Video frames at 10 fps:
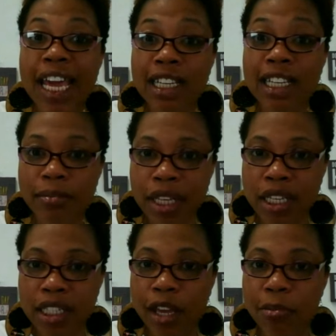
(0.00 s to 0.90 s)
some things
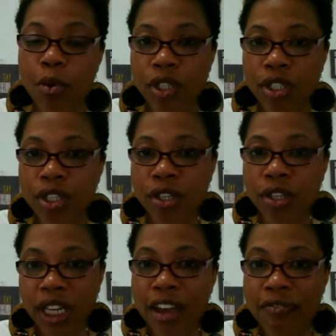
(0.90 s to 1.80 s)
that can pour into your life.